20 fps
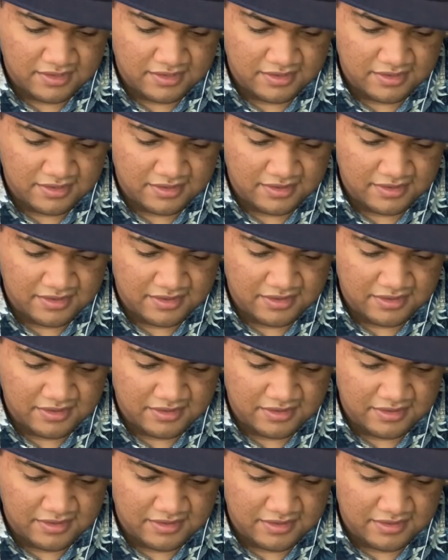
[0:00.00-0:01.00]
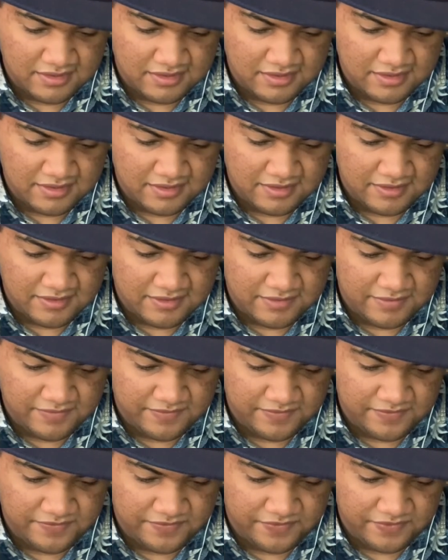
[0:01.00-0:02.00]

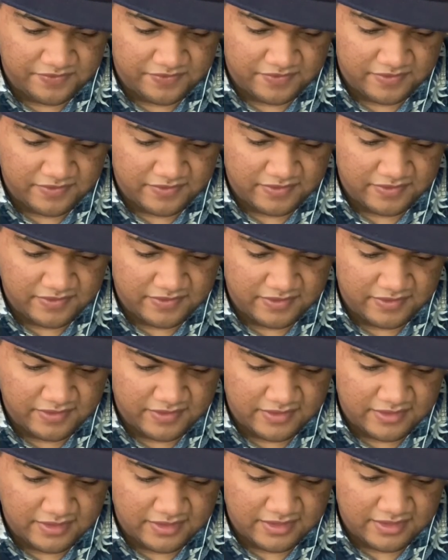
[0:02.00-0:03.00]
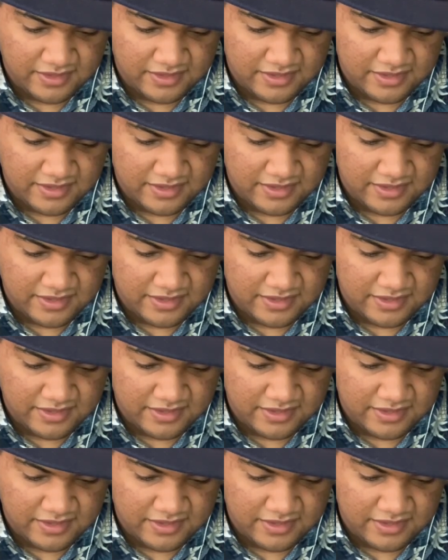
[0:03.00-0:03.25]
(no one is talking)